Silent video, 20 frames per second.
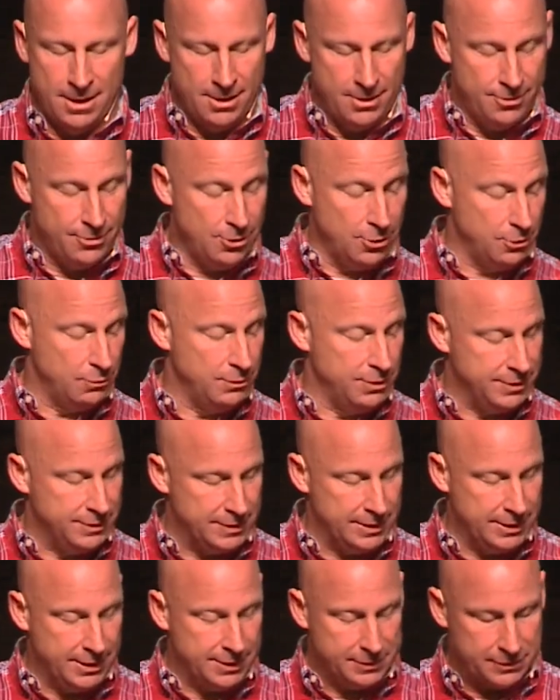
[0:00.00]
Third one is
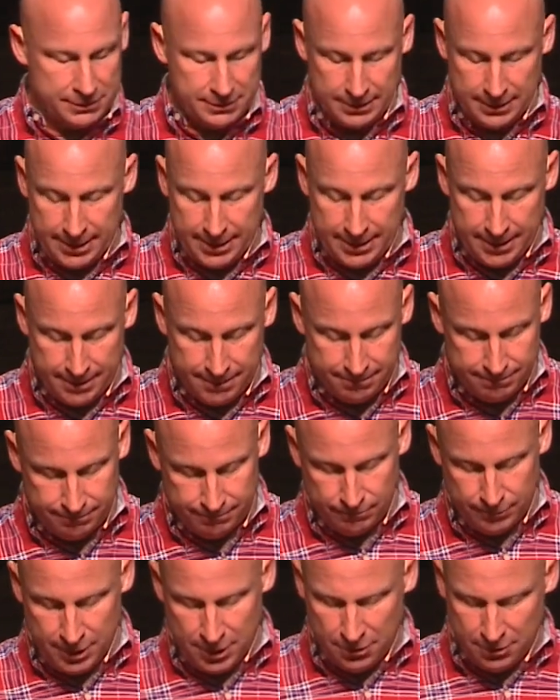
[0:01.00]
this.
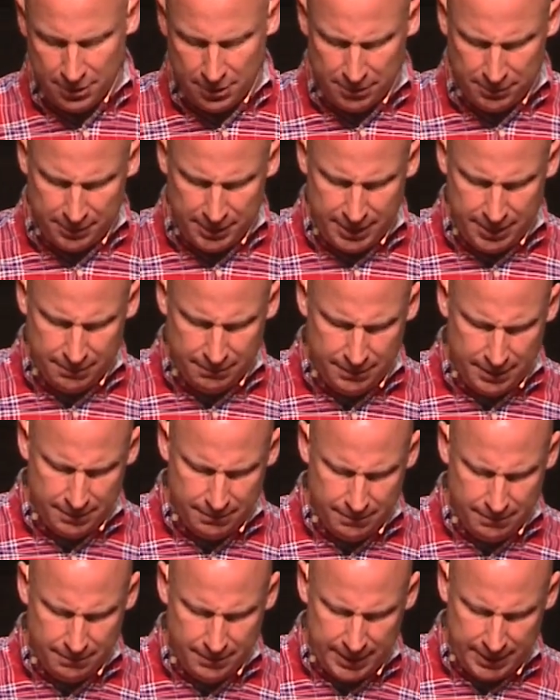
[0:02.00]

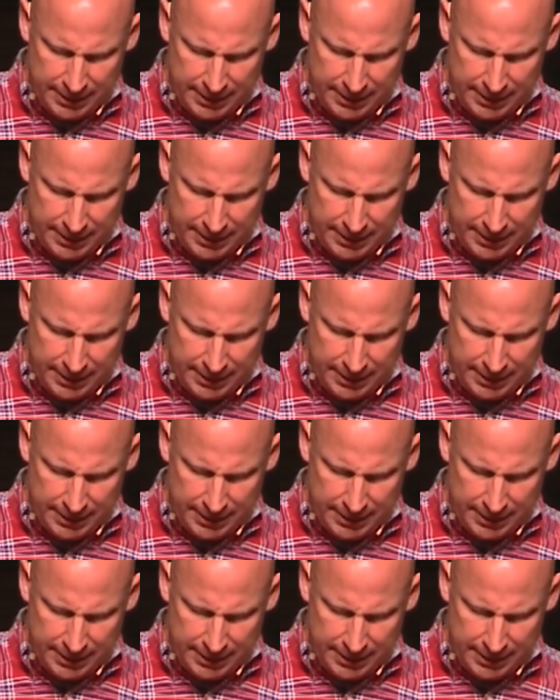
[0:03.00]
We